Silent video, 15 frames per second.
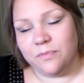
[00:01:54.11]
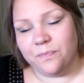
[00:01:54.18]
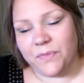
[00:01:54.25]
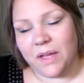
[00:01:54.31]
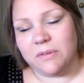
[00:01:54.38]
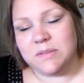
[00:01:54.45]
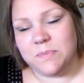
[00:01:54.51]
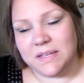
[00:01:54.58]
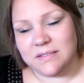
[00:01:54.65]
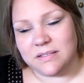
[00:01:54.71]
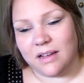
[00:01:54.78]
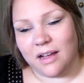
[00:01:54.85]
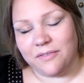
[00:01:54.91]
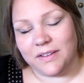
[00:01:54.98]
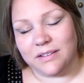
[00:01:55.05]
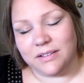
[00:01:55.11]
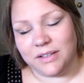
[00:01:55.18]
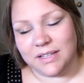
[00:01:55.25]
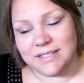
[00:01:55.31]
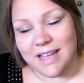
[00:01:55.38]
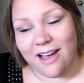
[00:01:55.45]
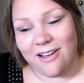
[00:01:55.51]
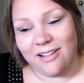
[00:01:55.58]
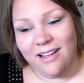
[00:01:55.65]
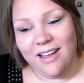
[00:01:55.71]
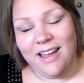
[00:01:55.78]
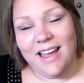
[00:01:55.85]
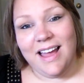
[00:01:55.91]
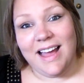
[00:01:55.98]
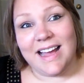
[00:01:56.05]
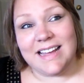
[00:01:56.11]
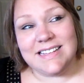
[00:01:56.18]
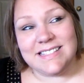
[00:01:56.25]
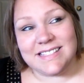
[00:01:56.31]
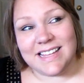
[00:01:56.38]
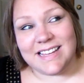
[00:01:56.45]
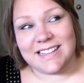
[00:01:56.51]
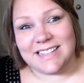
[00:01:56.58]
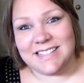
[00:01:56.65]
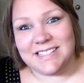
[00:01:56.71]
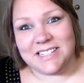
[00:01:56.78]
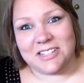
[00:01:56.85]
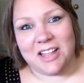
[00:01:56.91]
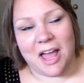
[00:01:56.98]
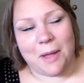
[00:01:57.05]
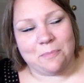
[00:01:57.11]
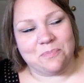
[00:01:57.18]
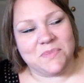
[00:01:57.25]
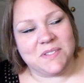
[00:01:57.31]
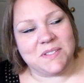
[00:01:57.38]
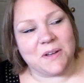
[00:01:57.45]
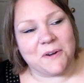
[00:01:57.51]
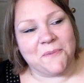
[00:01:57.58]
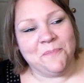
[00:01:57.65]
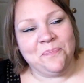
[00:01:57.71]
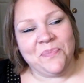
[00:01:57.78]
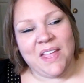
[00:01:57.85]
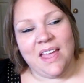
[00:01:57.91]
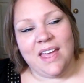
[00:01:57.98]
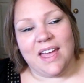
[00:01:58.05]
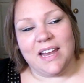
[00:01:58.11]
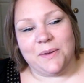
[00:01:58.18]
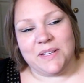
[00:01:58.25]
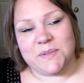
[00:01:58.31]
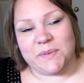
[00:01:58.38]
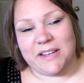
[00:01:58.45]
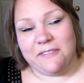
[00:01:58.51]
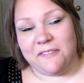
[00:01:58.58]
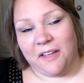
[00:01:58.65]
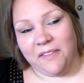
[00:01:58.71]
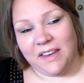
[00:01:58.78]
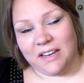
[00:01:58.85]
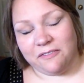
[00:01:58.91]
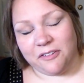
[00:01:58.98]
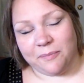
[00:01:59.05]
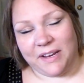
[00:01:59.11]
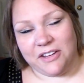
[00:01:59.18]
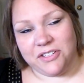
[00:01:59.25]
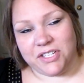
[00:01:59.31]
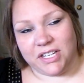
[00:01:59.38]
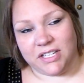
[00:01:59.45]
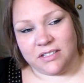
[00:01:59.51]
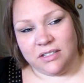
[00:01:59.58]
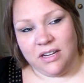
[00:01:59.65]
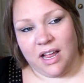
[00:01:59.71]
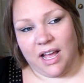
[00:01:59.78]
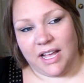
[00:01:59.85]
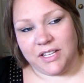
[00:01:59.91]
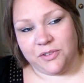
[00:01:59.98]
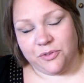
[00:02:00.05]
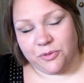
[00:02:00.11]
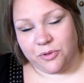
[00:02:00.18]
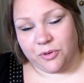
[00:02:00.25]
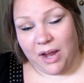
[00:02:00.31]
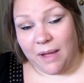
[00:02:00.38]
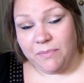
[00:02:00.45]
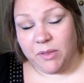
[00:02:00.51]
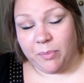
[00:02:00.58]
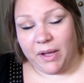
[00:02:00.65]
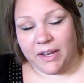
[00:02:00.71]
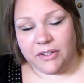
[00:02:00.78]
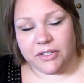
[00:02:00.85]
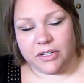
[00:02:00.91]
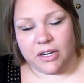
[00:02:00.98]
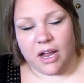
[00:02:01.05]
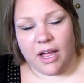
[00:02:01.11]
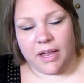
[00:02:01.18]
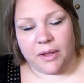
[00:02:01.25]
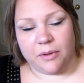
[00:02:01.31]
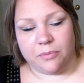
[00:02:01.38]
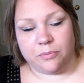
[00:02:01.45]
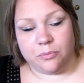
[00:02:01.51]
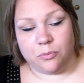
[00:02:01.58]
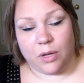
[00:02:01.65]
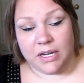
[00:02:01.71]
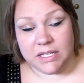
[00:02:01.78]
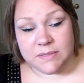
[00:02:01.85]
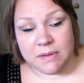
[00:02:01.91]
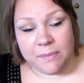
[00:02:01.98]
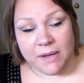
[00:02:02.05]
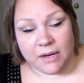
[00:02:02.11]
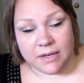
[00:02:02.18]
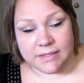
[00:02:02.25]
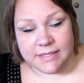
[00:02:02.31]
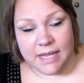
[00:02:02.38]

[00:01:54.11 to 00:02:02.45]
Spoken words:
I was pissed off, and you can tell I slightly still am. So anyways, when I found that information, I grabbed the binder, I went into my parents'